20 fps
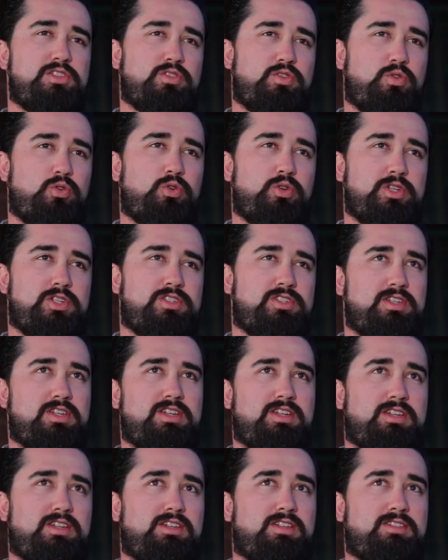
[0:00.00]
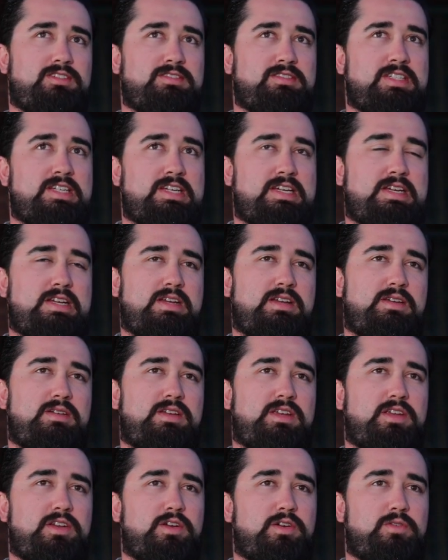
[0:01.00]
cool to see,
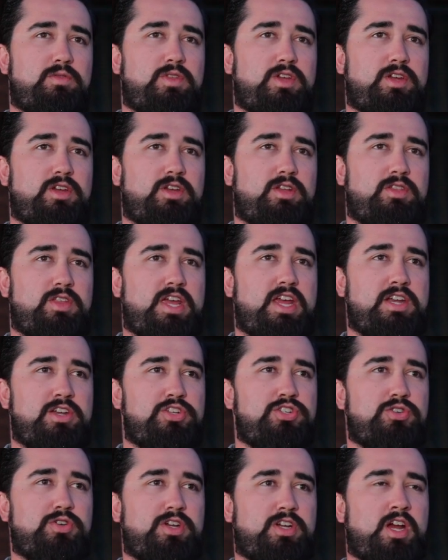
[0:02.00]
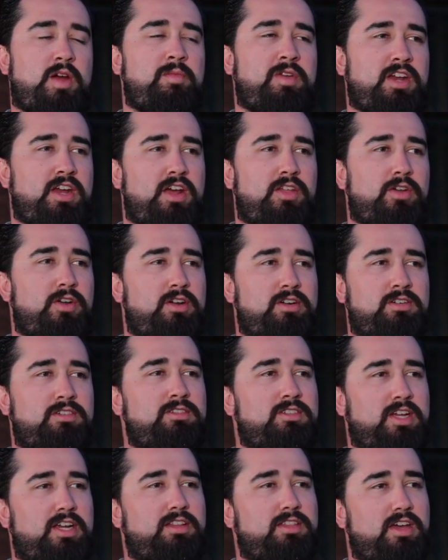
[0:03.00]
the industry come together like